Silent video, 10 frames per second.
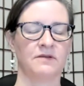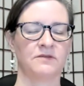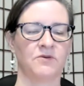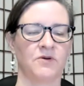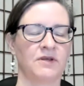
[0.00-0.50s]

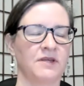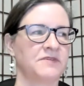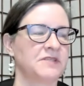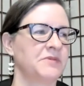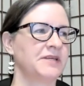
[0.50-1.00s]
So I'll
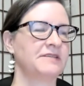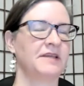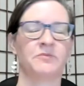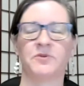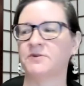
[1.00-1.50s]
give some
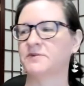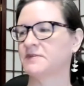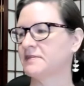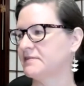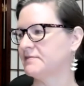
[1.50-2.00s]

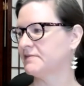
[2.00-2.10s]
examples.